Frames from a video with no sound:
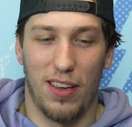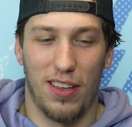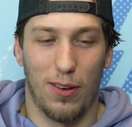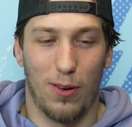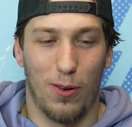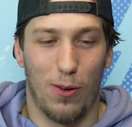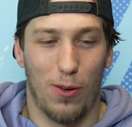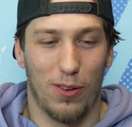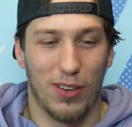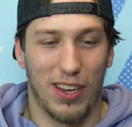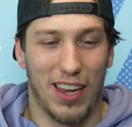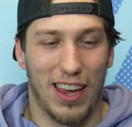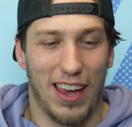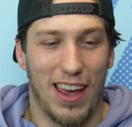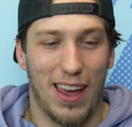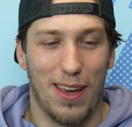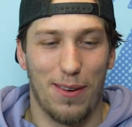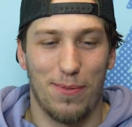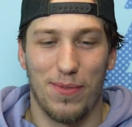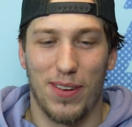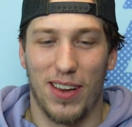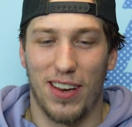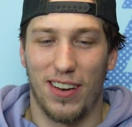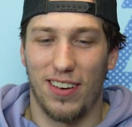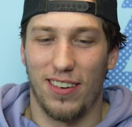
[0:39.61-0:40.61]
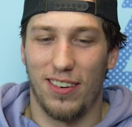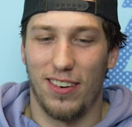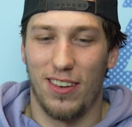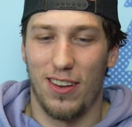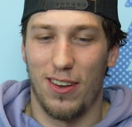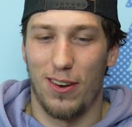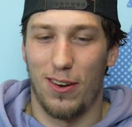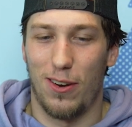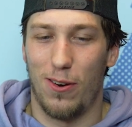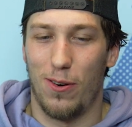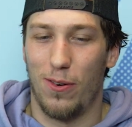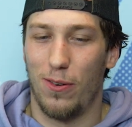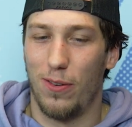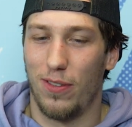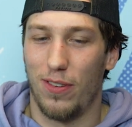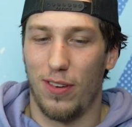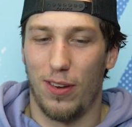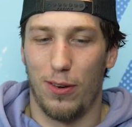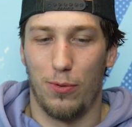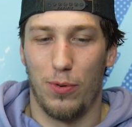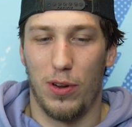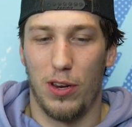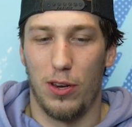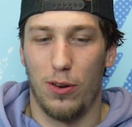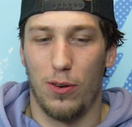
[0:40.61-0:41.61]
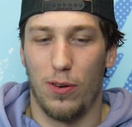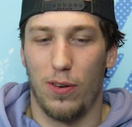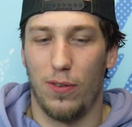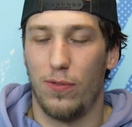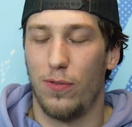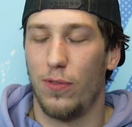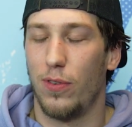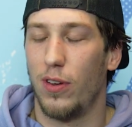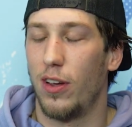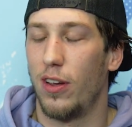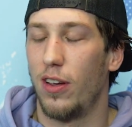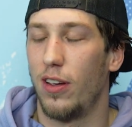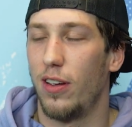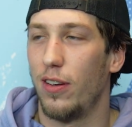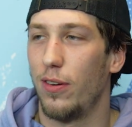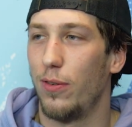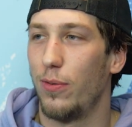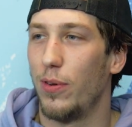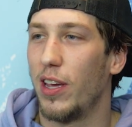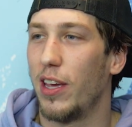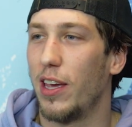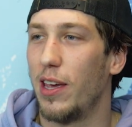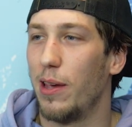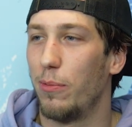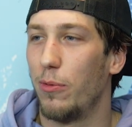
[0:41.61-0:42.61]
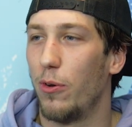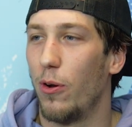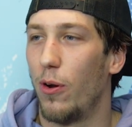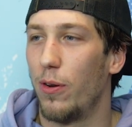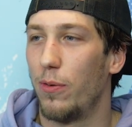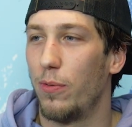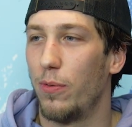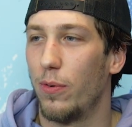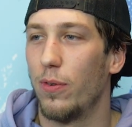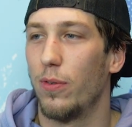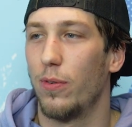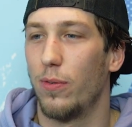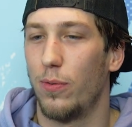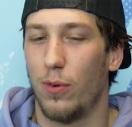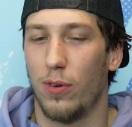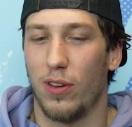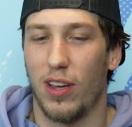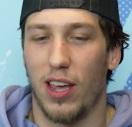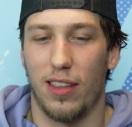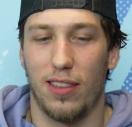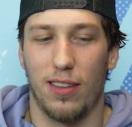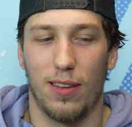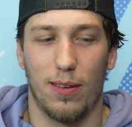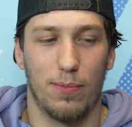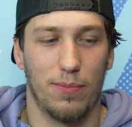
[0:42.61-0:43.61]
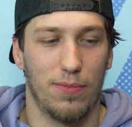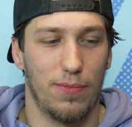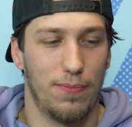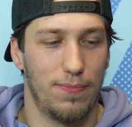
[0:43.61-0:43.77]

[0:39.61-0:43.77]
the whole game, and we knew if we keep going, we'll get them.